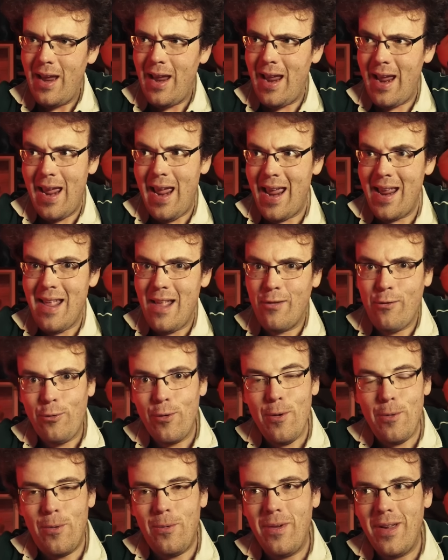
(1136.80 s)
It's
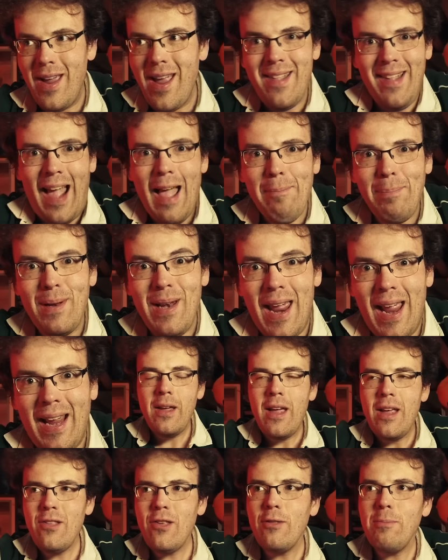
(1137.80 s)
true. It's happening.
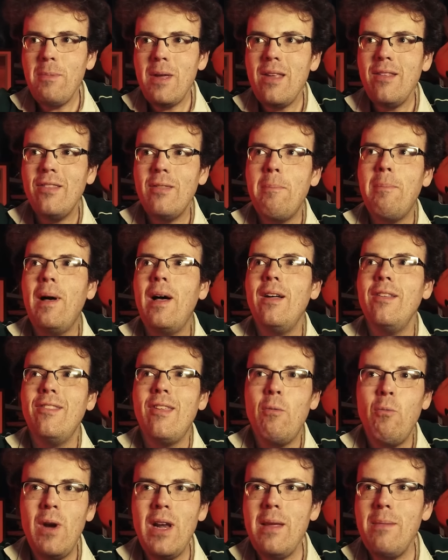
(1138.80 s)
It just means the parts
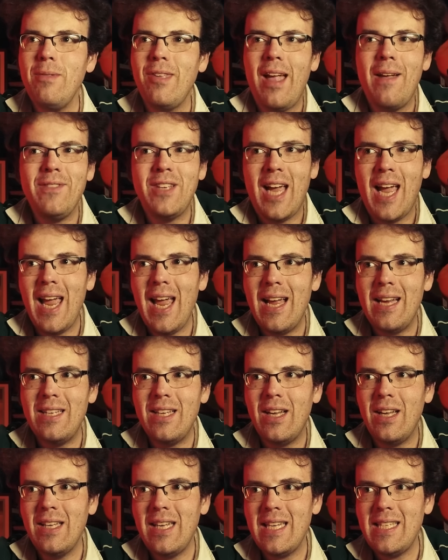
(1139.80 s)
that Williams have to hand
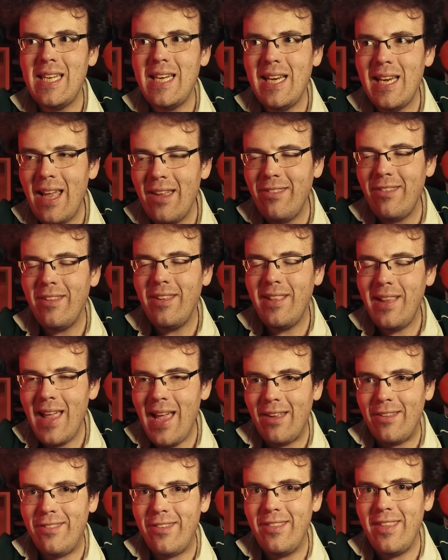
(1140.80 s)
are getting less and
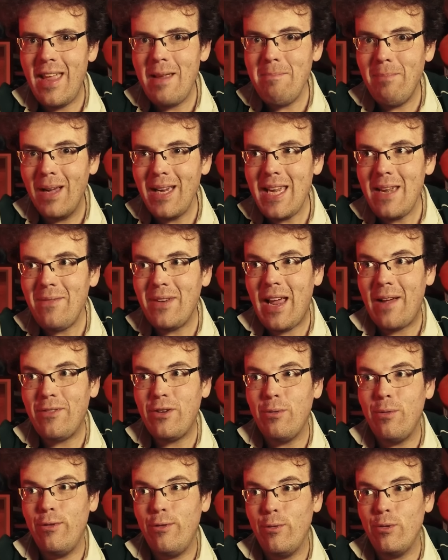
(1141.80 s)
less, and they might even have
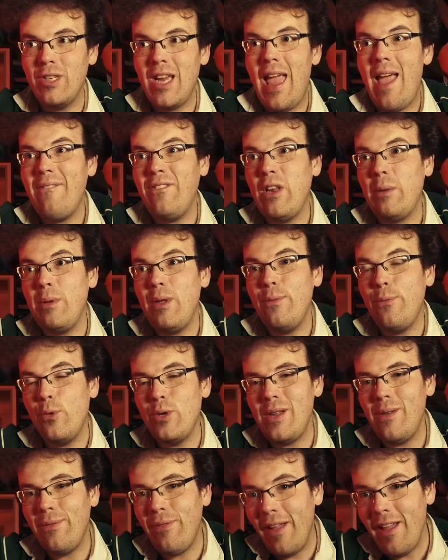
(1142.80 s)
to resort to
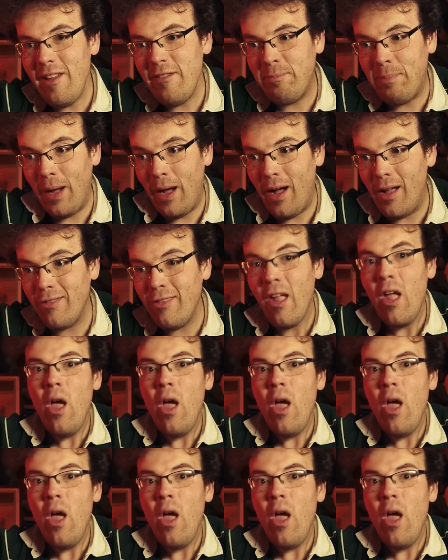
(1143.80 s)
FW45 parts,